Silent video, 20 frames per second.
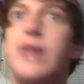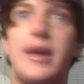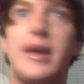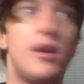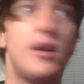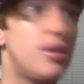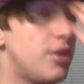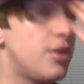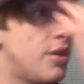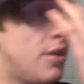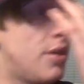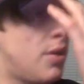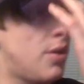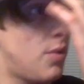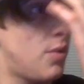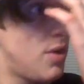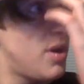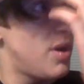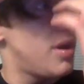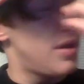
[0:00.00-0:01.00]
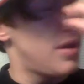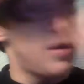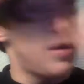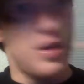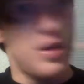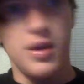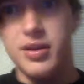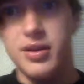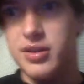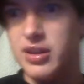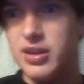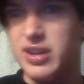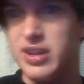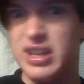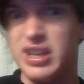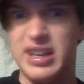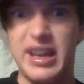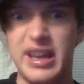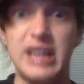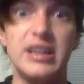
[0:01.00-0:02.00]
like, you know,
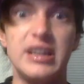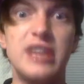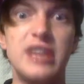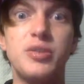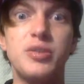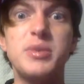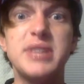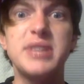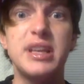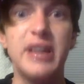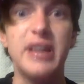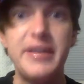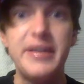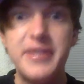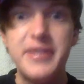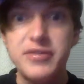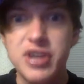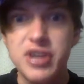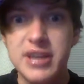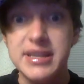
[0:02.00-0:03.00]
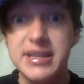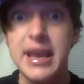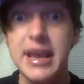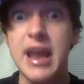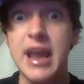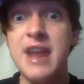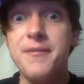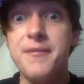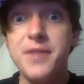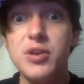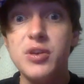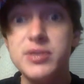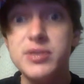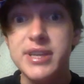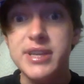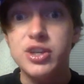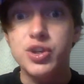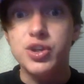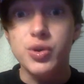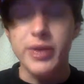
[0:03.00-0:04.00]
like, it's almost like life, it's like, and it feels
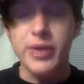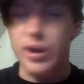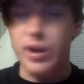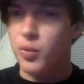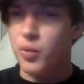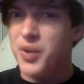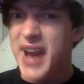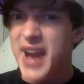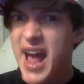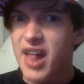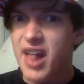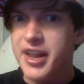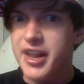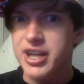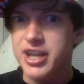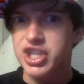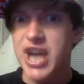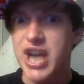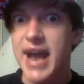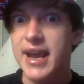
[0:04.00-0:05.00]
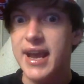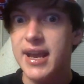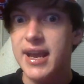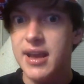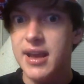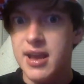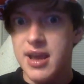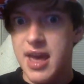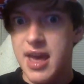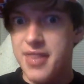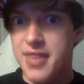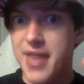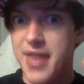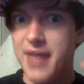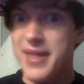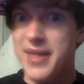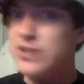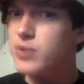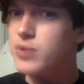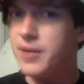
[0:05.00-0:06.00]
like true, like a reality check, and
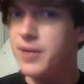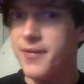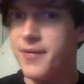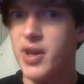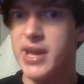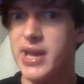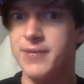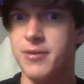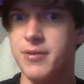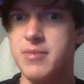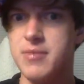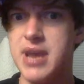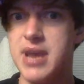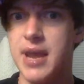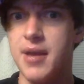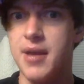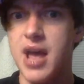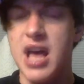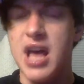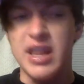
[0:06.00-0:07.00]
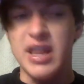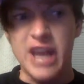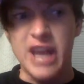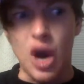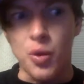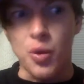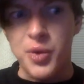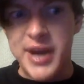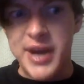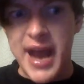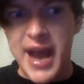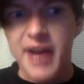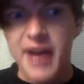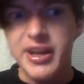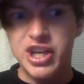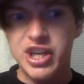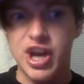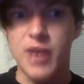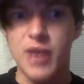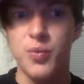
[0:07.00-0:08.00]
that's what it felt like for me, like a
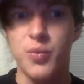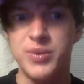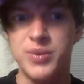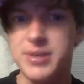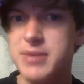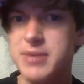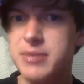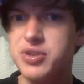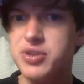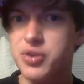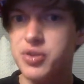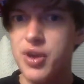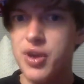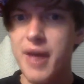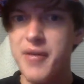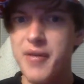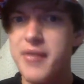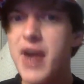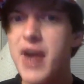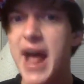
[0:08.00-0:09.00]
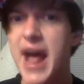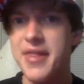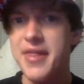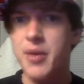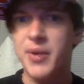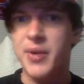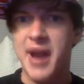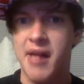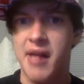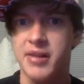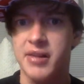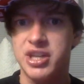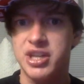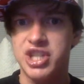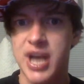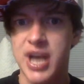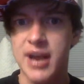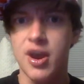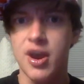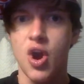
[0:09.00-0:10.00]
reality check. Sometimes, have you ever had that reality
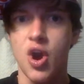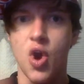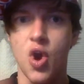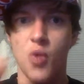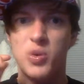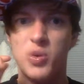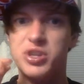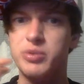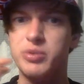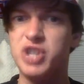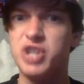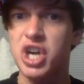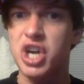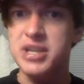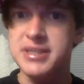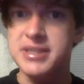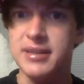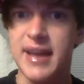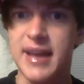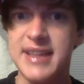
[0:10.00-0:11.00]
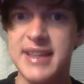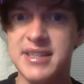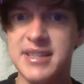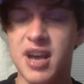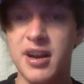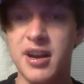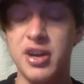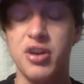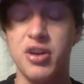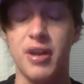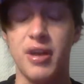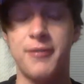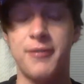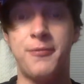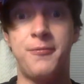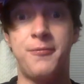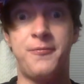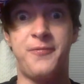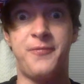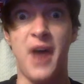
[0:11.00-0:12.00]
check where someone turns the lights on and you're,
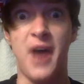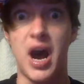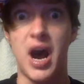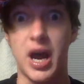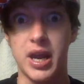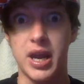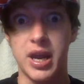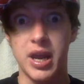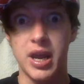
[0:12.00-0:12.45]
fuck,